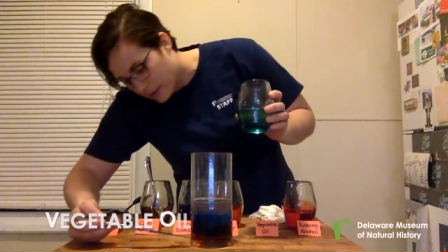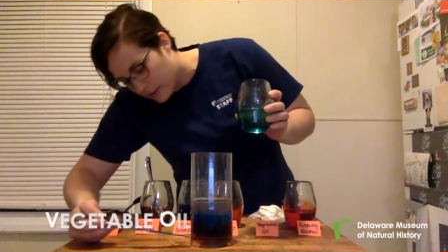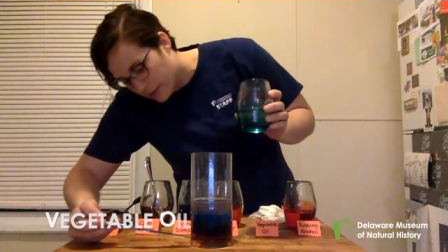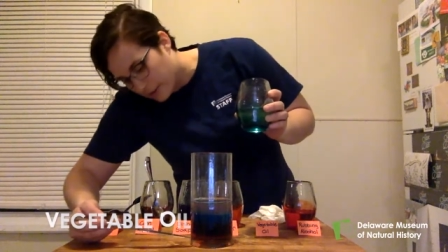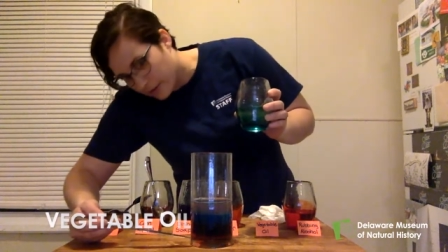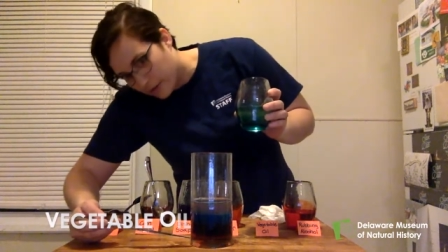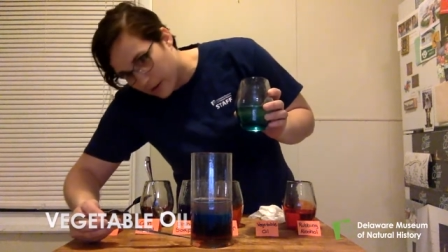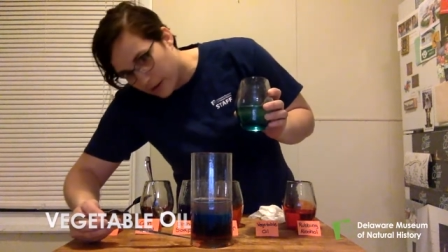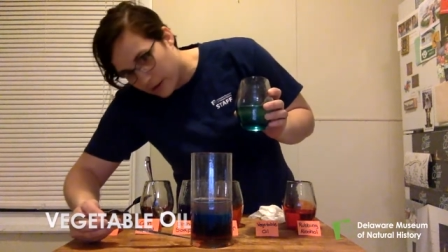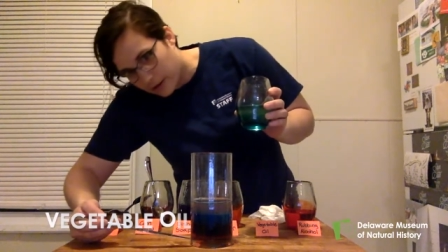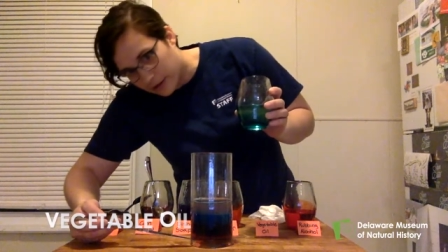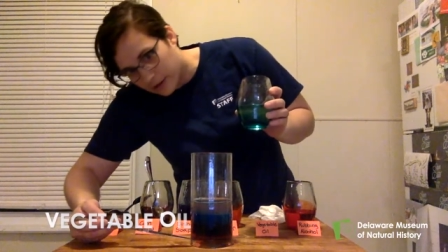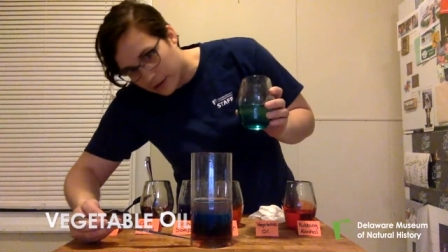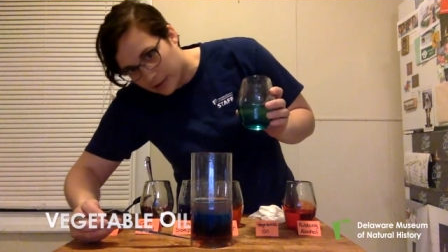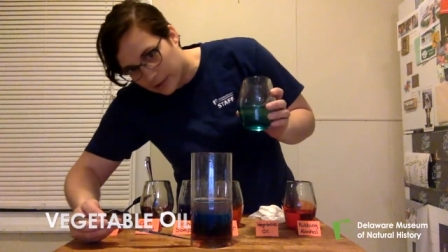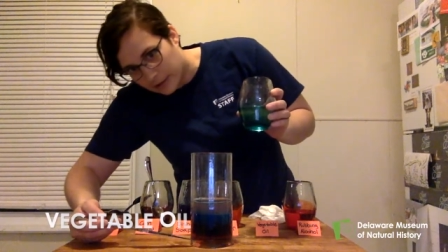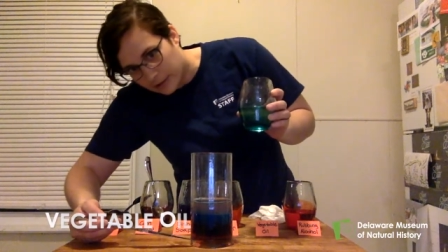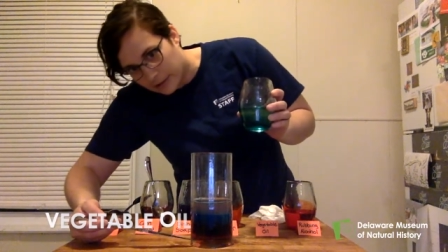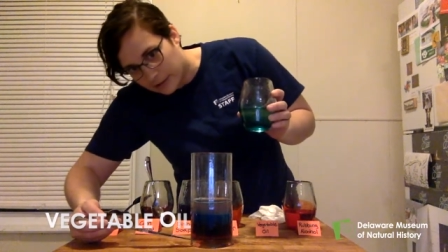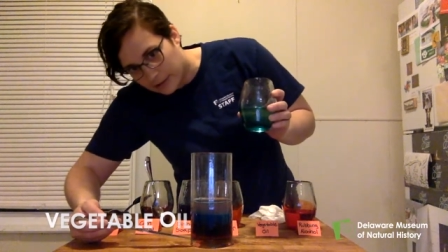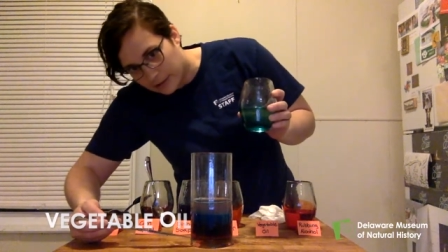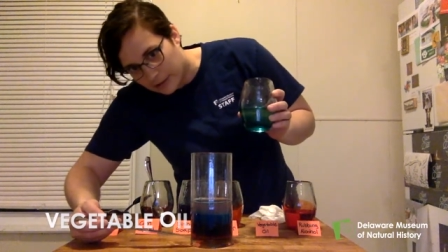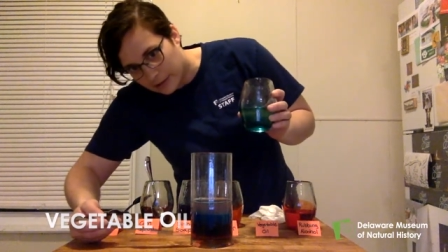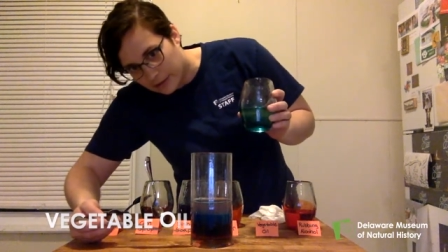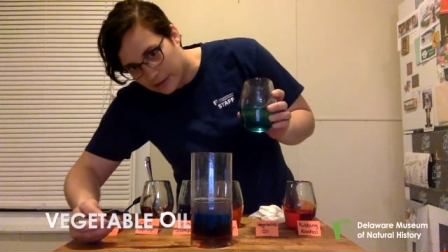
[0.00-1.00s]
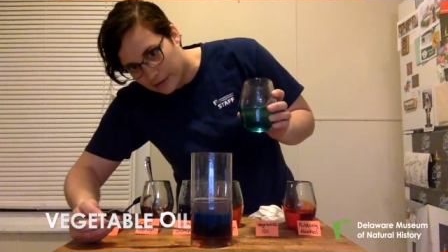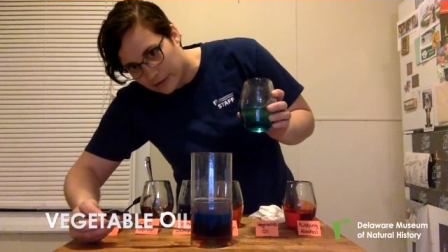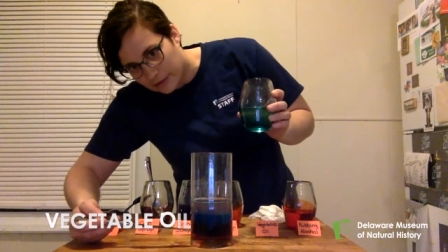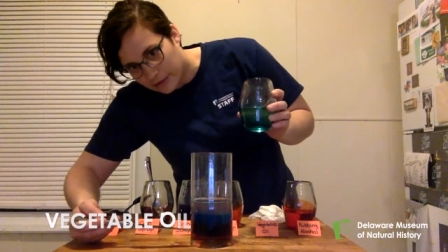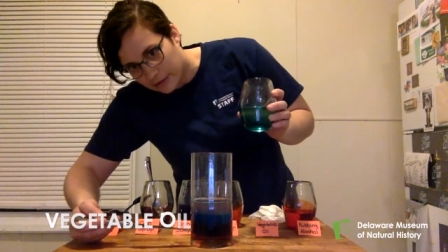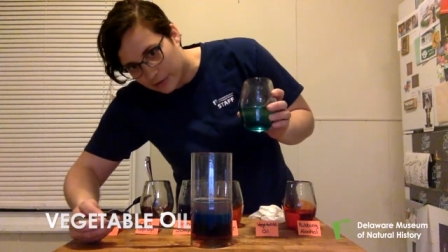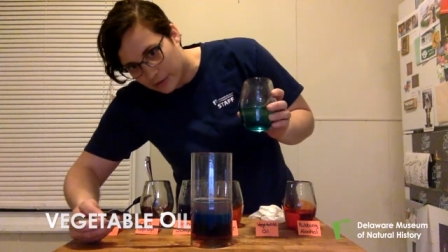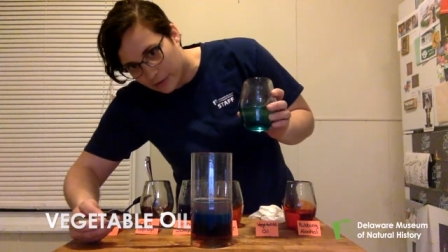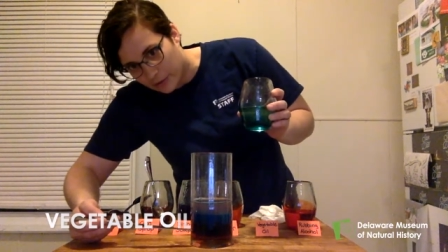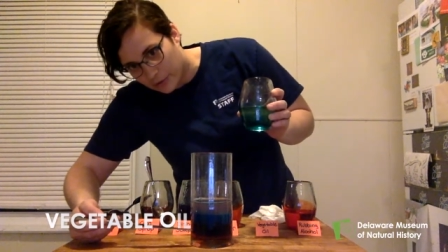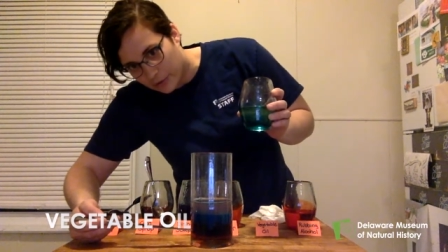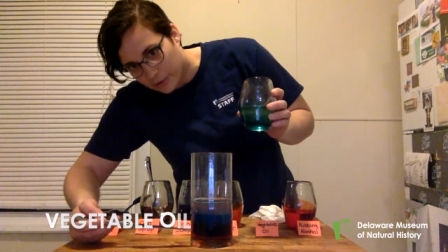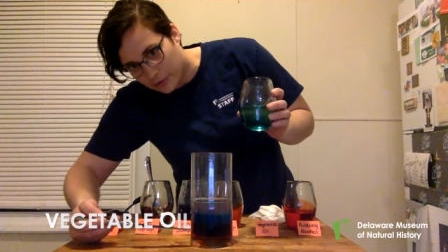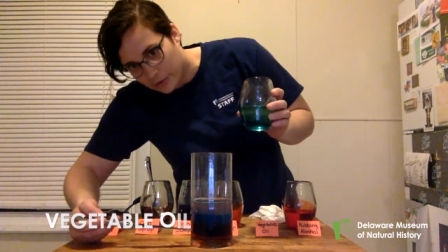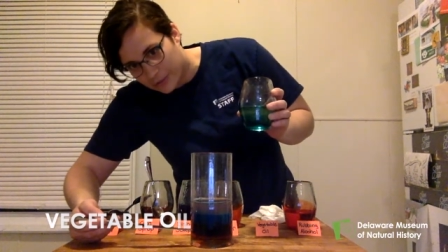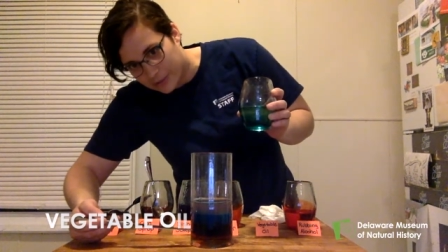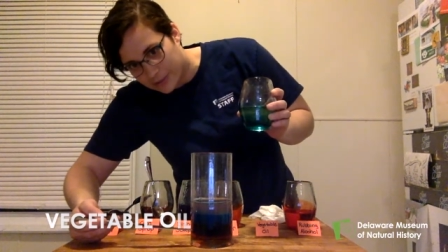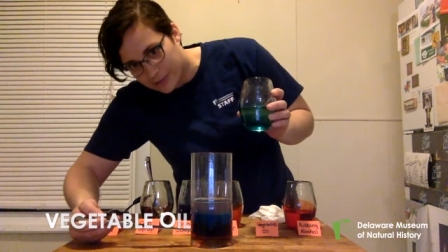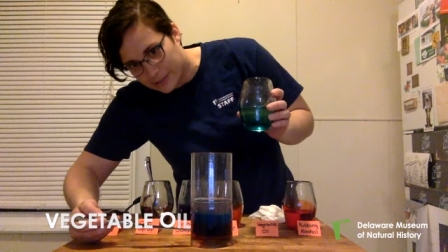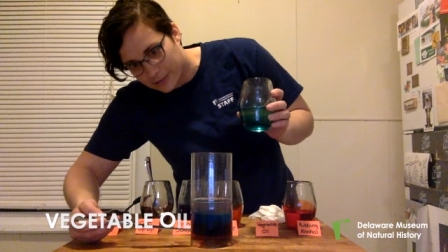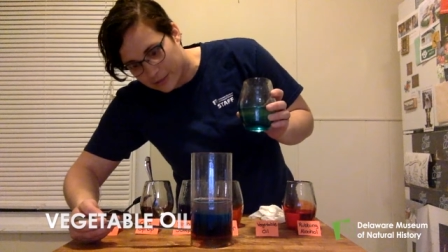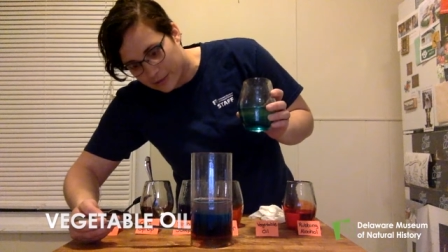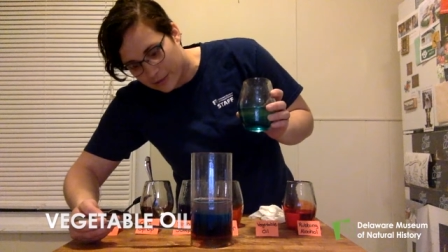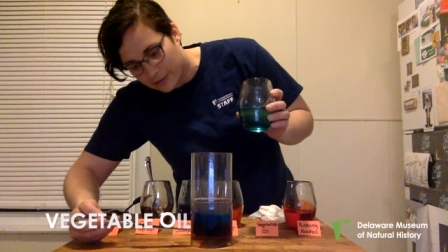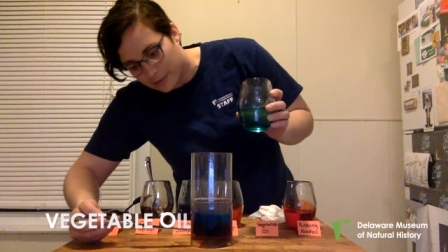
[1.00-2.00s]
the honey, the corn
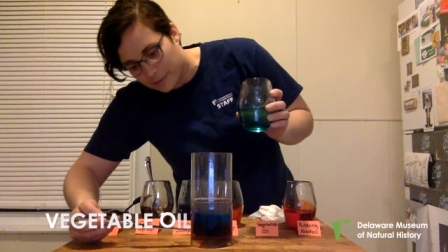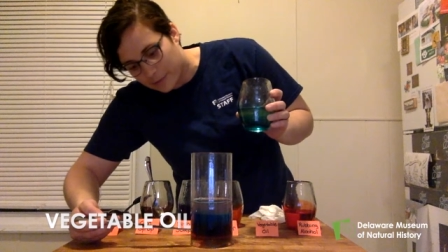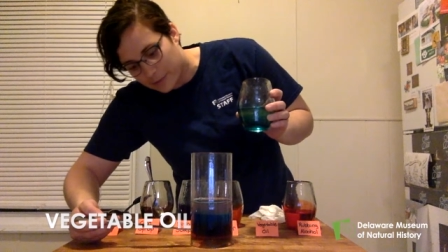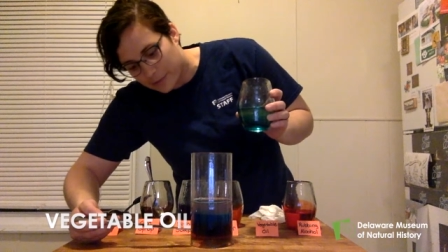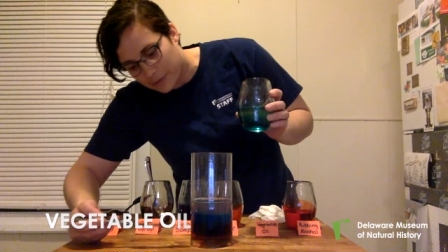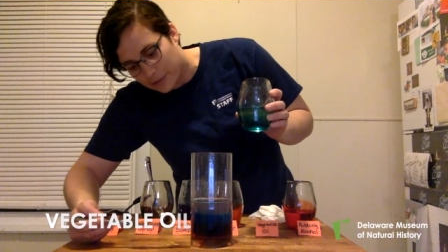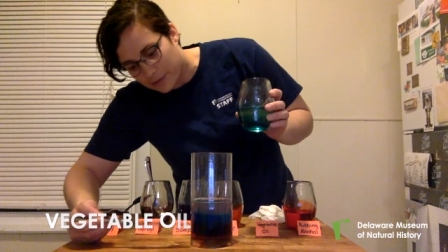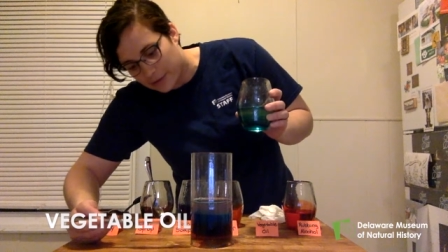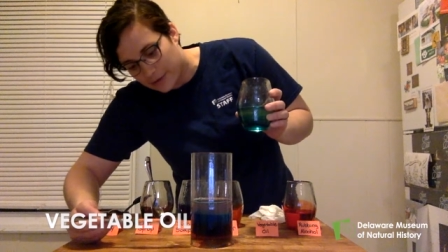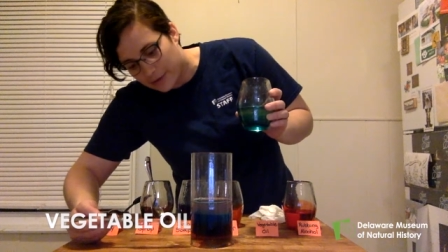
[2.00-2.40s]
syrup,